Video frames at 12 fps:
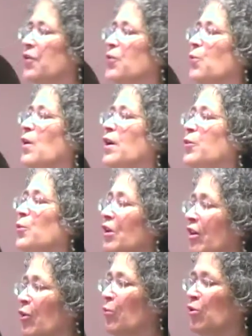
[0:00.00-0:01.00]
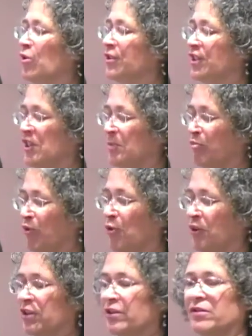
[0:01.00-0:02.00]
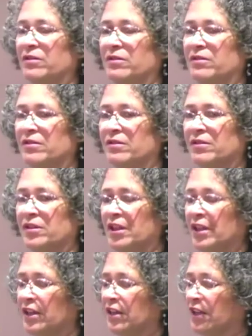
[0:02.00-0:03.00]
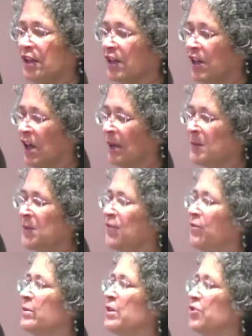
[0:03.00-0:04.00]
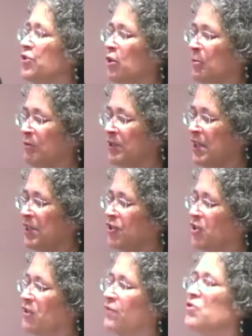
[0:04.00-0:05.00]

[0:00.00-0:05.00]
the one where our world is broken, it comes from an interpretation